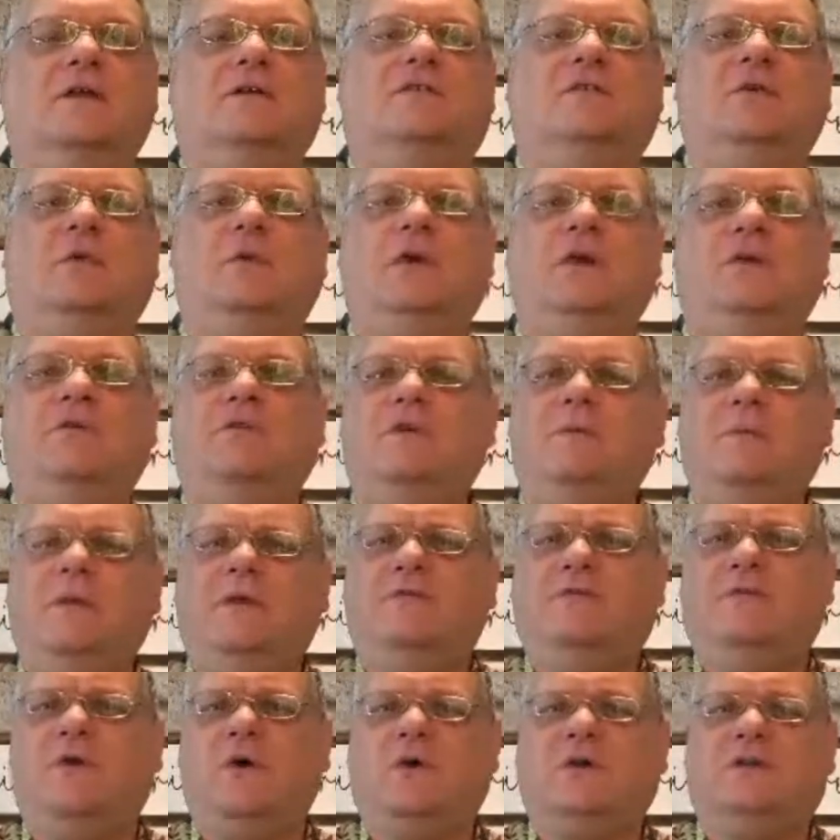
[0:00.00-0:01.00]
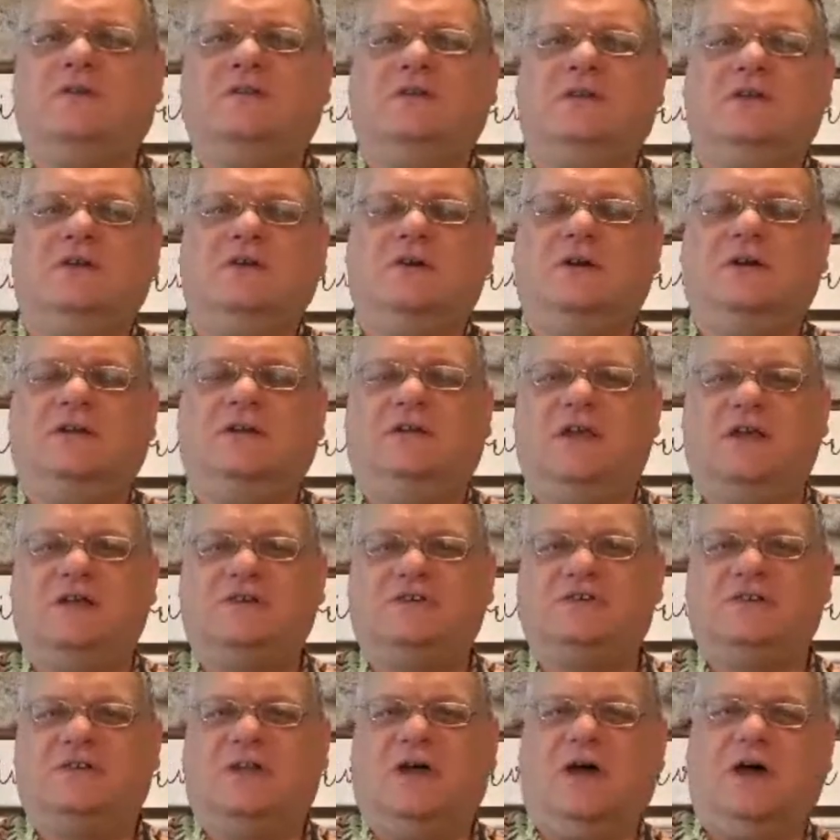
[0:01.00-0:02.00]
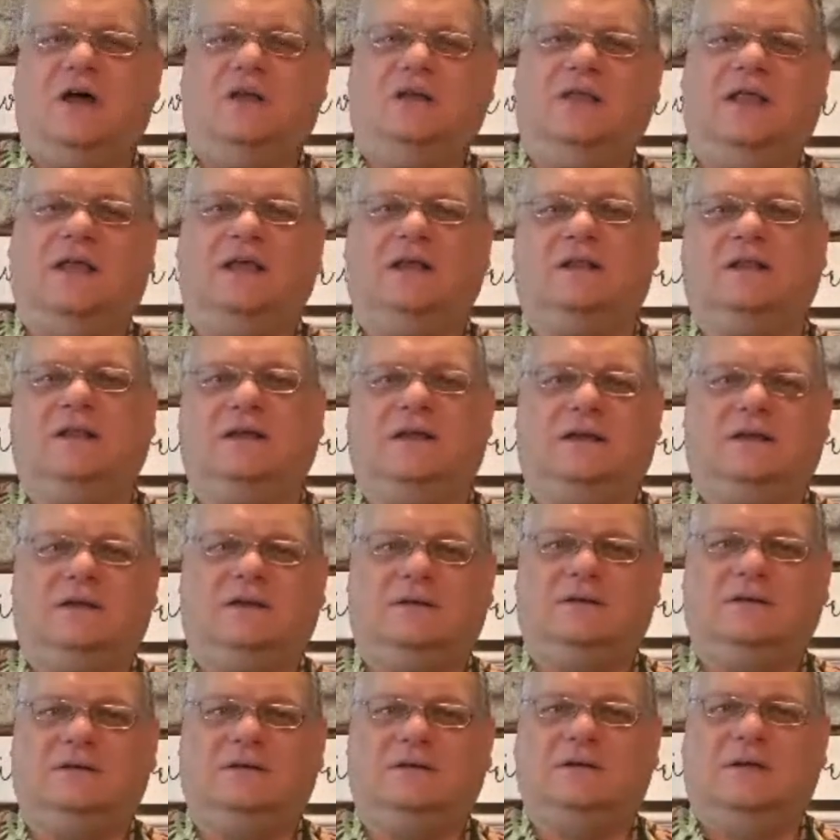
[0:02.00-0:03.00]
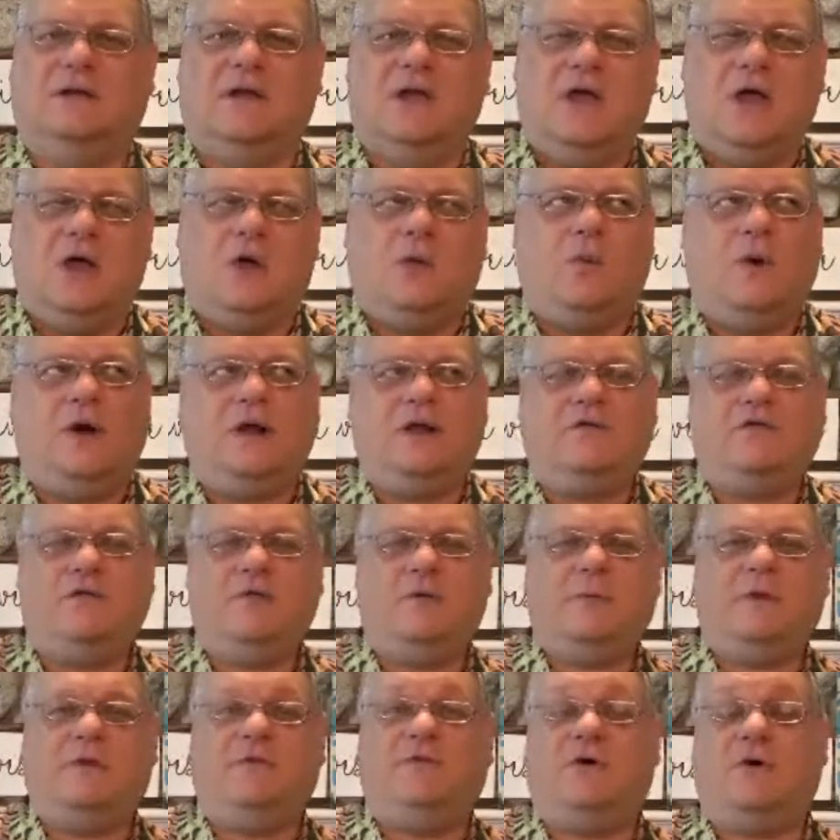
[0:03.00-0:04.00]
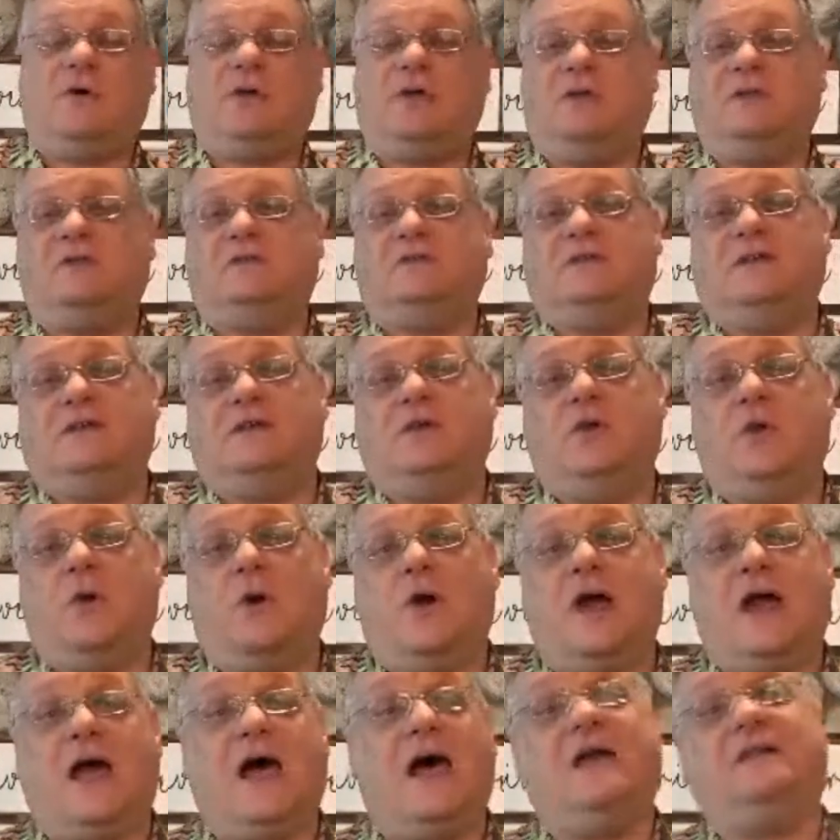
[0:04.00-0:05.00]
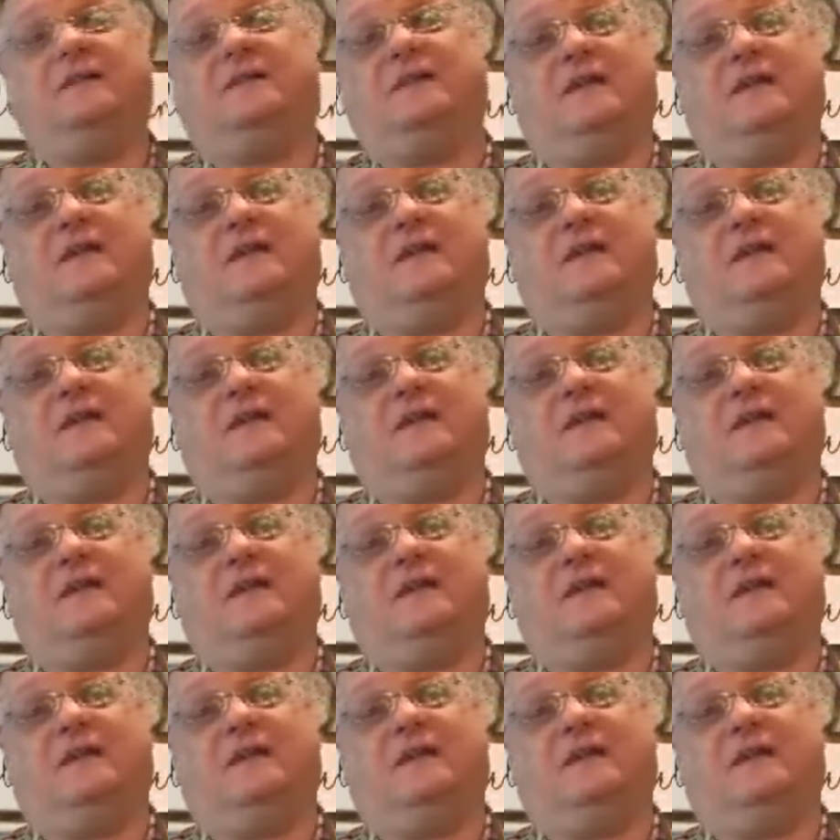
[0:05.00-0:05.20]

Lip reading: So what have you been focusing your intention on lately? What have you been focusing your